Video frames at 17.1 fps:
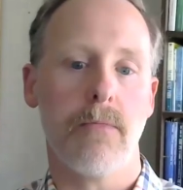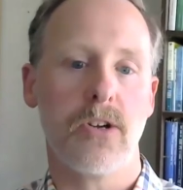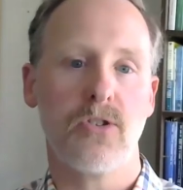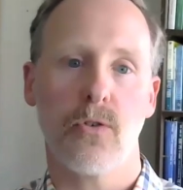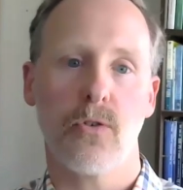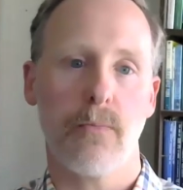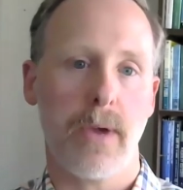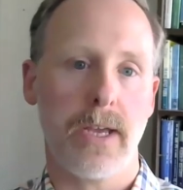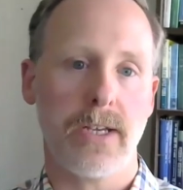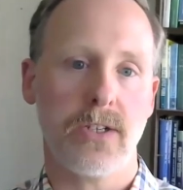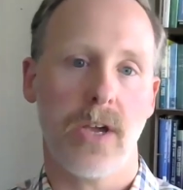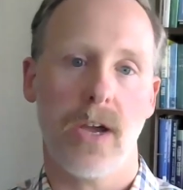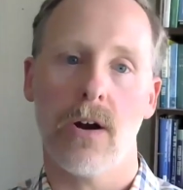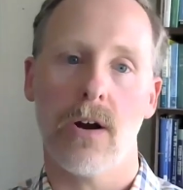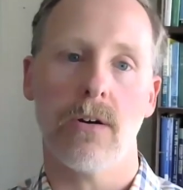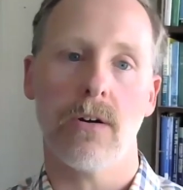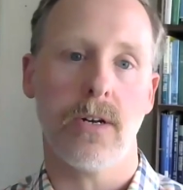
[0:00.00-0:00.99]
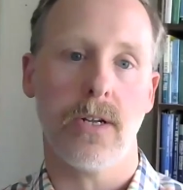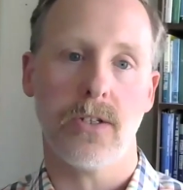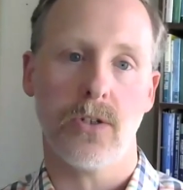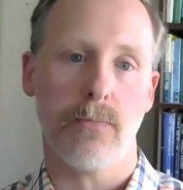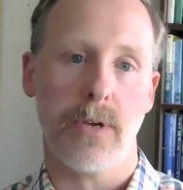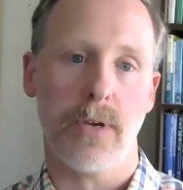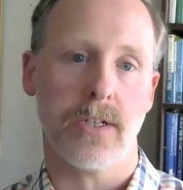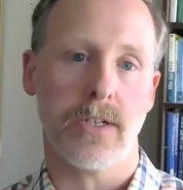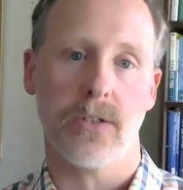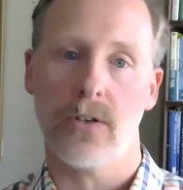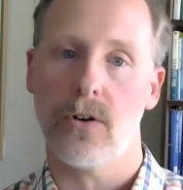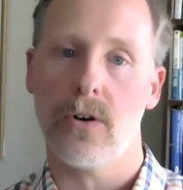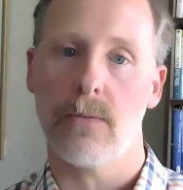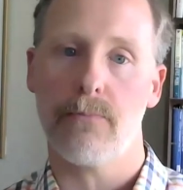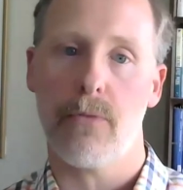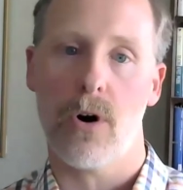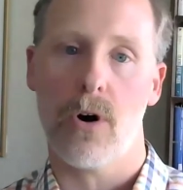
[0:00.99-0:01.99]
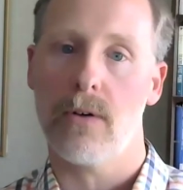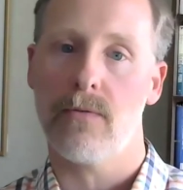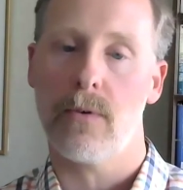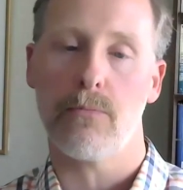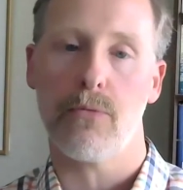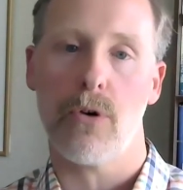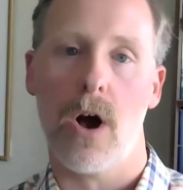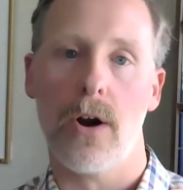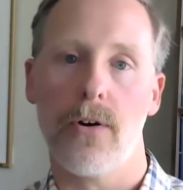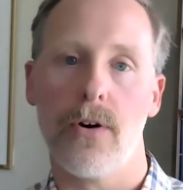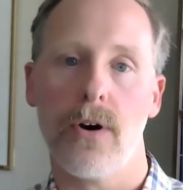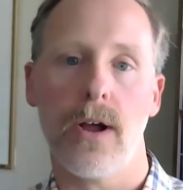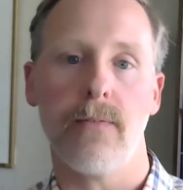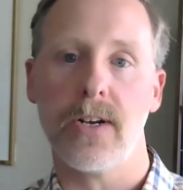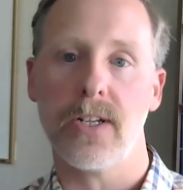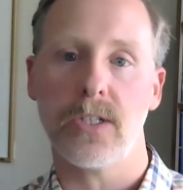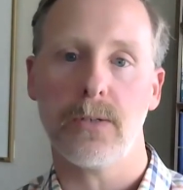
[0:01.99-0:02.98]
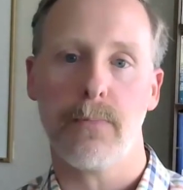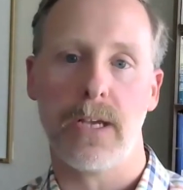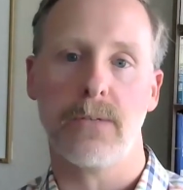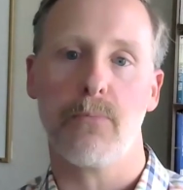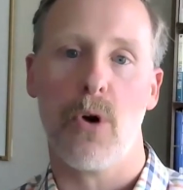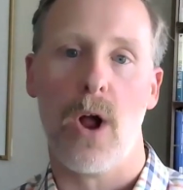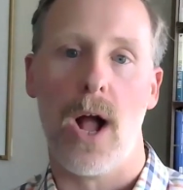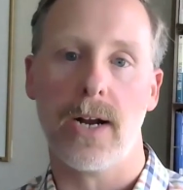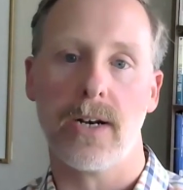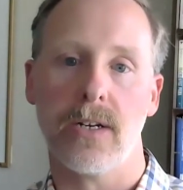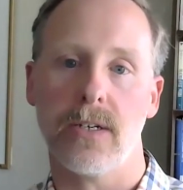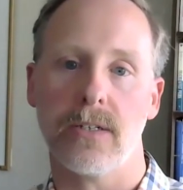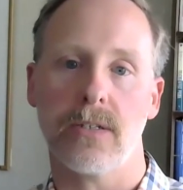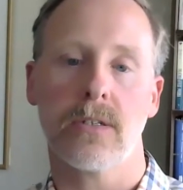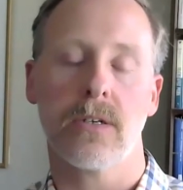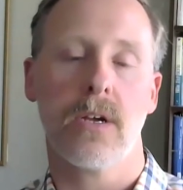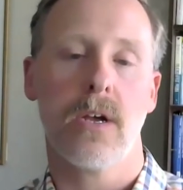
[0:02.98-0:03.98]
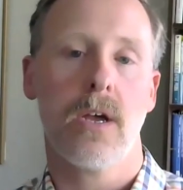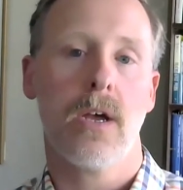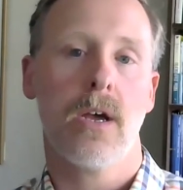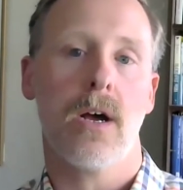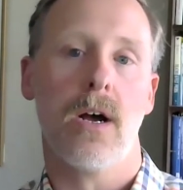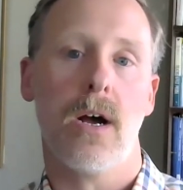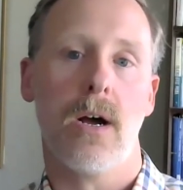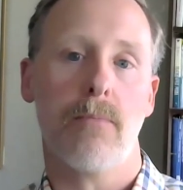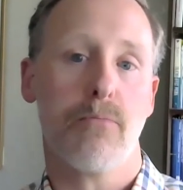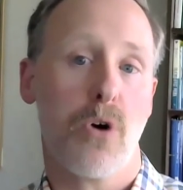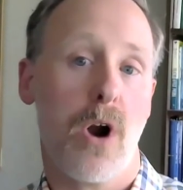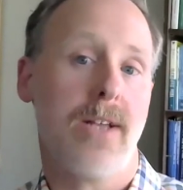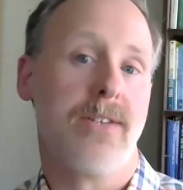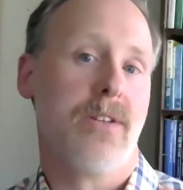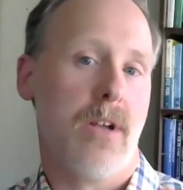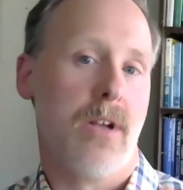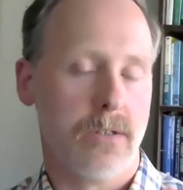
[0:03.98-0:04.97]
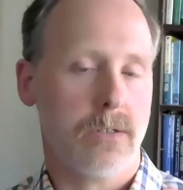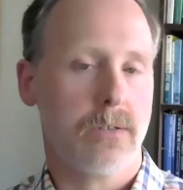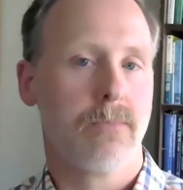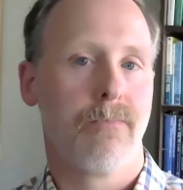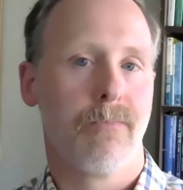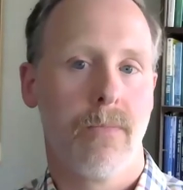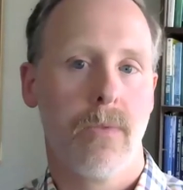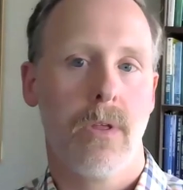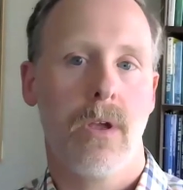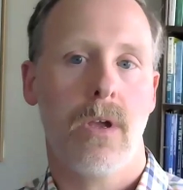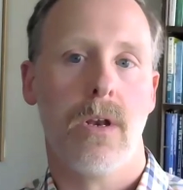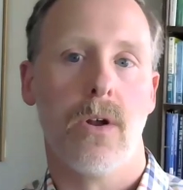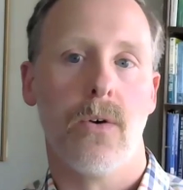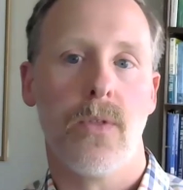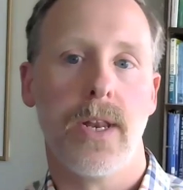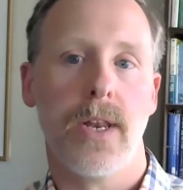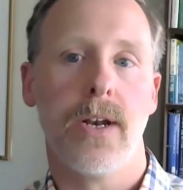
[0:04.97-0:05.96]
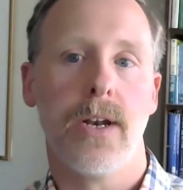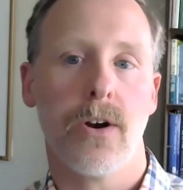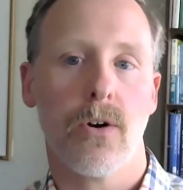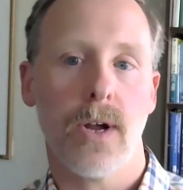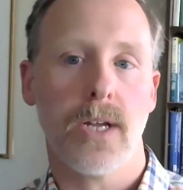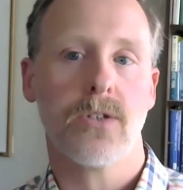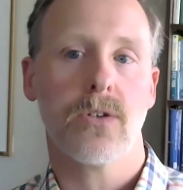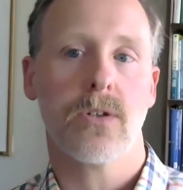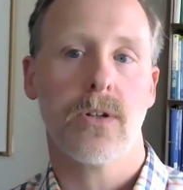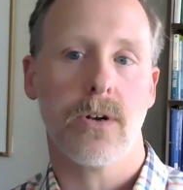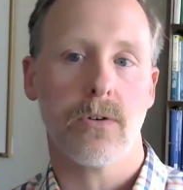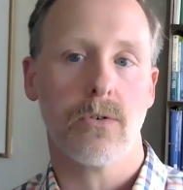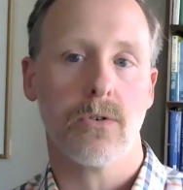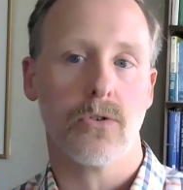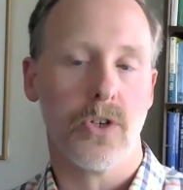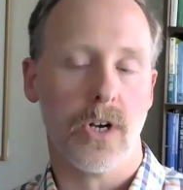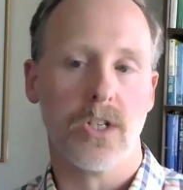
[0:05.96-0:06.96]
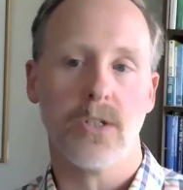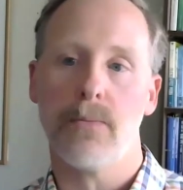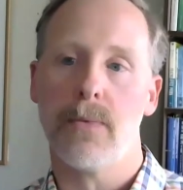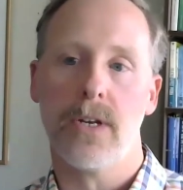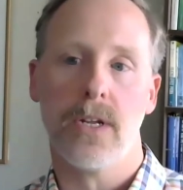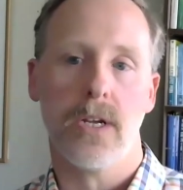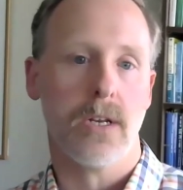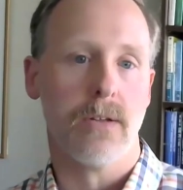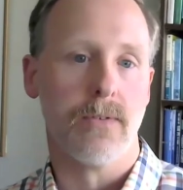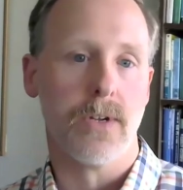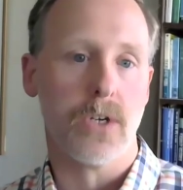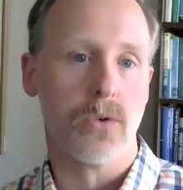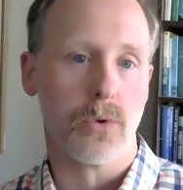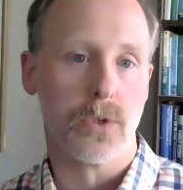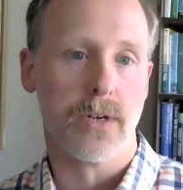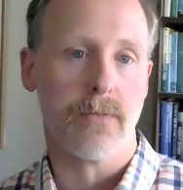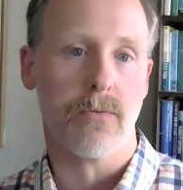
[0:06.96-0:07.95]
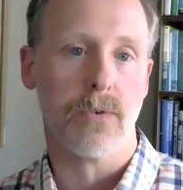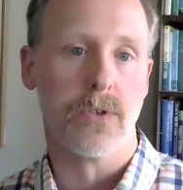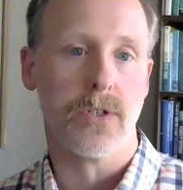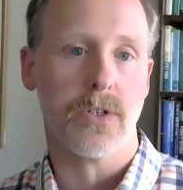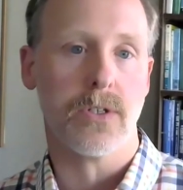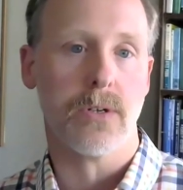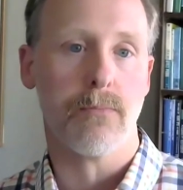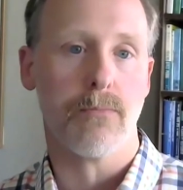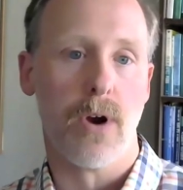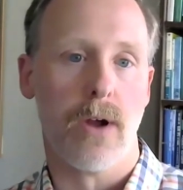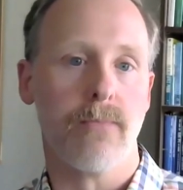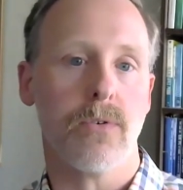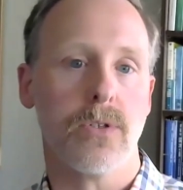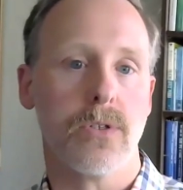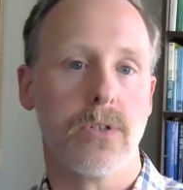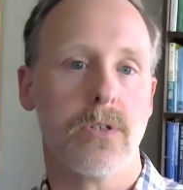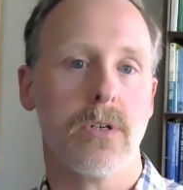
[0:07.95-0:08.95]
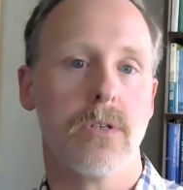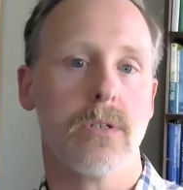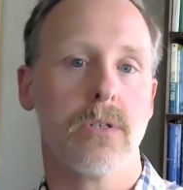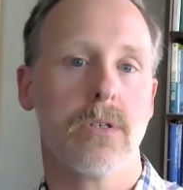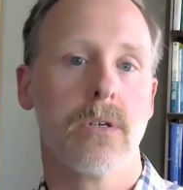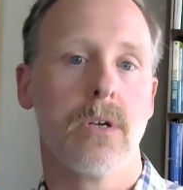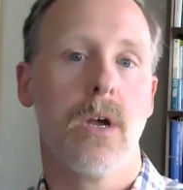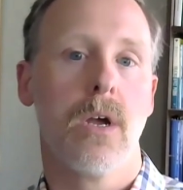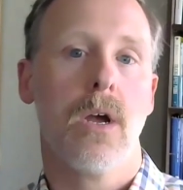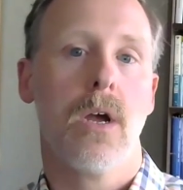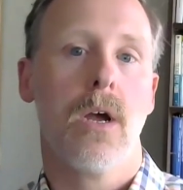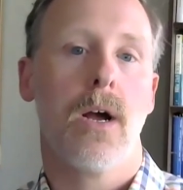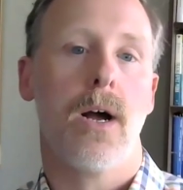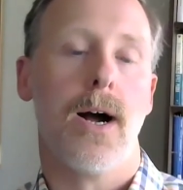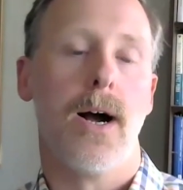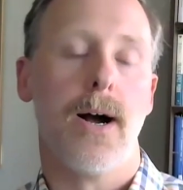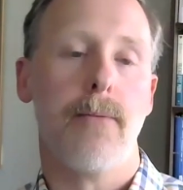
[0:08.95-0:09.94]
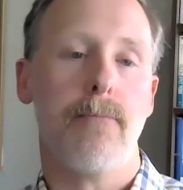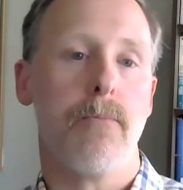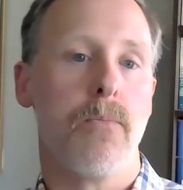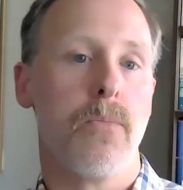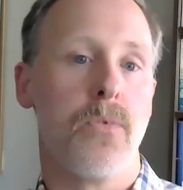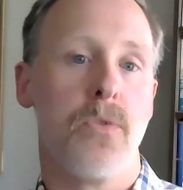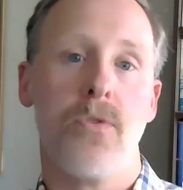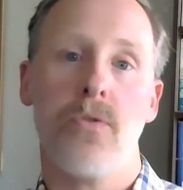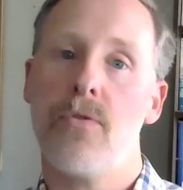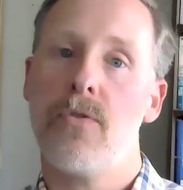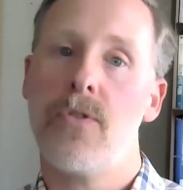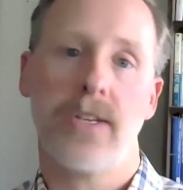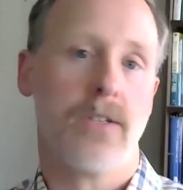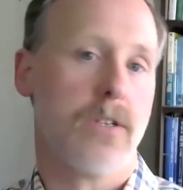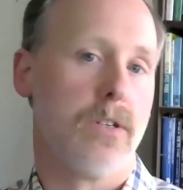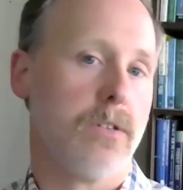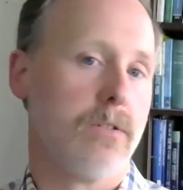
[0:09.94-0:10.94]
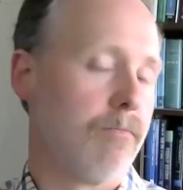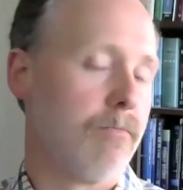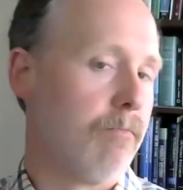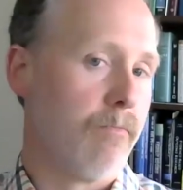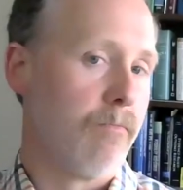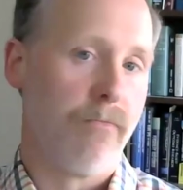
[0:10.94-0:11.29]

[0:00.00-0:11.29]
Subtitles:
Measurement-based care needs to be considered part of a broader evidence-based practice process, that integrates clinical judgment, individual differences, and preferences. This is